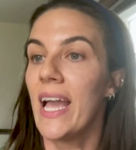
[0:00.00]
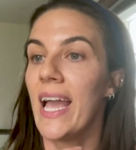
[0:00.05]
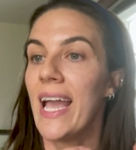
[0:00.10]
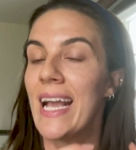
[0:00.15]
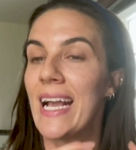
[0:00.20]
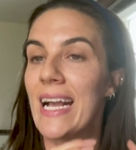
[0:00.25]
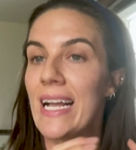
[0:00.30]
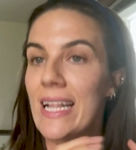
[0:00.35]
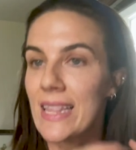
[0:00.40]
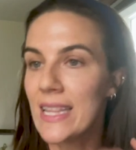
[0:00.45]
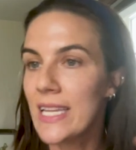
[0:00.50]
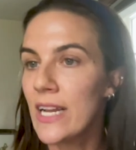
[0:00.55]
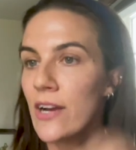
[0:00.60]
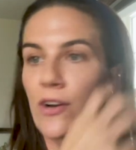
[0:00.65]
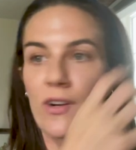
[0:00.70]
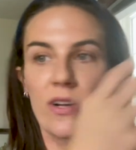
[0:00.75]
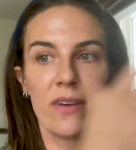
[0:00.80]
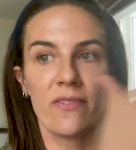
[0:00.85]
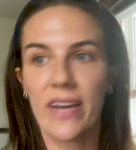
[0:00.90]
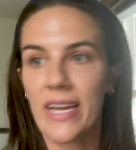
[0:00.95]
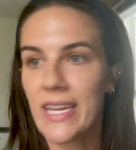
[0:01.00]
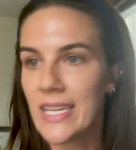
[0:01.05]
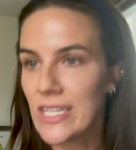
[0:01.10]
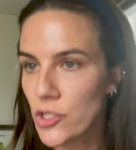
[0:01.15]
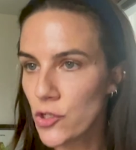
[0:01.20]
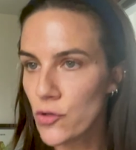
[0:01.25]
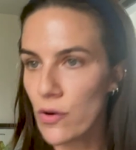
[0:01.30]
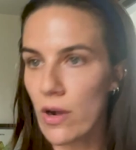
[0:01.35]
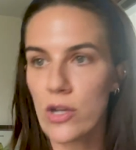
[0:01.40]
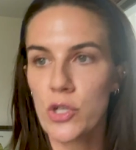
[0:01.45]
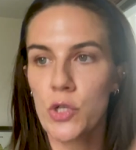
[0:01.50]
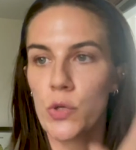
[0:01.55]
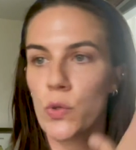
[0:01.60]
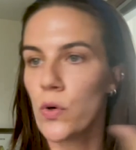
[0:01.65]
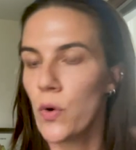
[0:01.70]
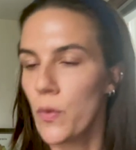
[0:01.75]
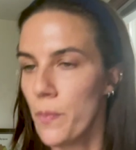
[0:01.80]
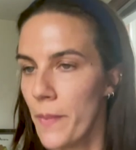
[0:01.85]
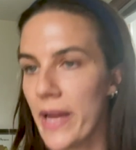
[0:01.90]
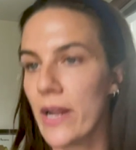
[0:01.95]
and cleared of any
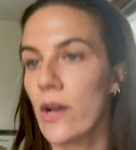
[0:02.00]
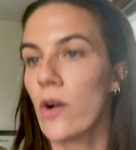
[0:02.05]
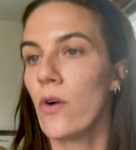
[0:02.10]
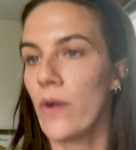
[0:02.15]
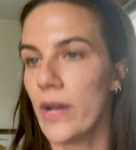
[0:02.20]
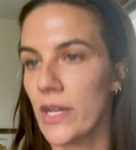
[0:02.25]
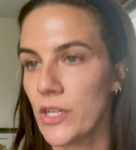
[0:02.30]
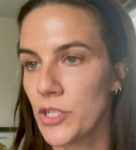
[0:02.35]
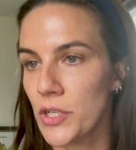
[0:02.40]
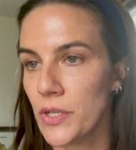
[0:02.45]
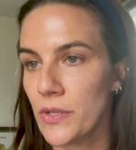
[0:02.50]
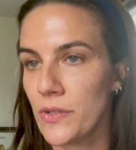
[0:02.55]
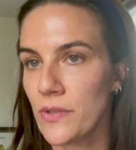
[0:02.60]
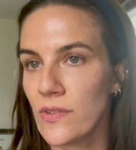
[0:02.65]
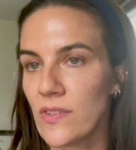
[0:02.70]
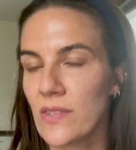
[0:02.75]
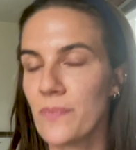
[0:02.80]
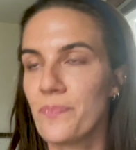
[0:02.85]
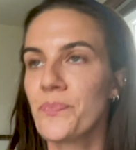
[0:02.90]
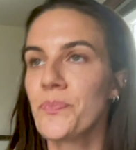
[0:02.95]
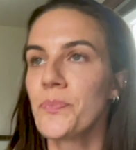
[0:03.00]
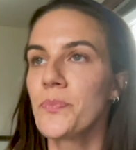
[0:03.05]
structural medical issues.